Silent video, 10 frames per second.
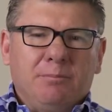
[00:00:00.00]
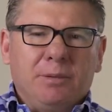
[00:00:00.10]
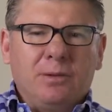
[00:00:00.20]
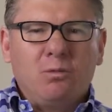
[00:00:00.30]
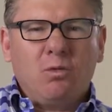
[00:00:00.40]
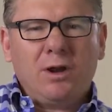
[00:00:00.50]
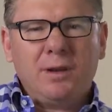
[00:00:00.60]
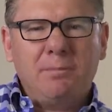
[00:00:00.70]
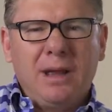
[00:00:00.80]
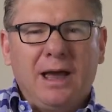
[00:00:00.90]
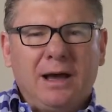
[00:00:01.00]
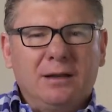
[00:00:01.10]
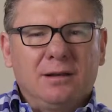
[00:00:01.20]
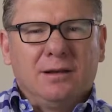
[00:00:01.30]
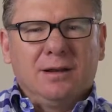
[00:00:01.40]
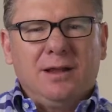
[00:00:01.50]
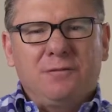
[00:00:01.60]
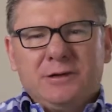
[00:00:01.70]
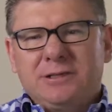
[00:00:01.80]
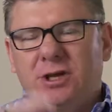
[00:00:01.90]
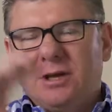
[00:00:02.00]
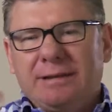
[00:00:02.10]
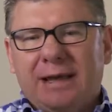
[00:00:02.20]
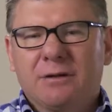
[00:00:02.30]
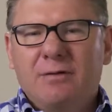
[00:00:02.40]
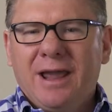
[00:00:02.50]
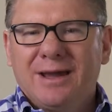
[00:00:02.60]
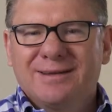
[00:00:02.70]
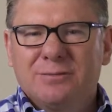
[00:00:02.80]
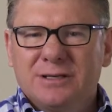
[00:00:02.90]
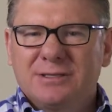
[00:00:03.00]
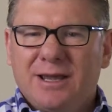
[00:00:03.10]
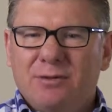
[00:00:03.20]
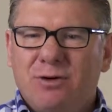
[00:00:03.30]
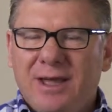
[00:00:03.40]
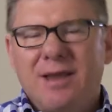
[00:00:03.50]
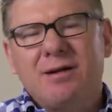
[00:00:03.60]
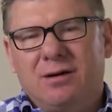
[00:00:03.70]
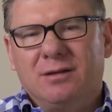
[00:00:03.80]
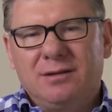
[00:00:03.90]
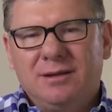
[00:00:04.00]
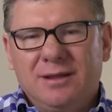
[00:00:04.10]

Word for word: But what about if we turn that around and we say, well, hang on,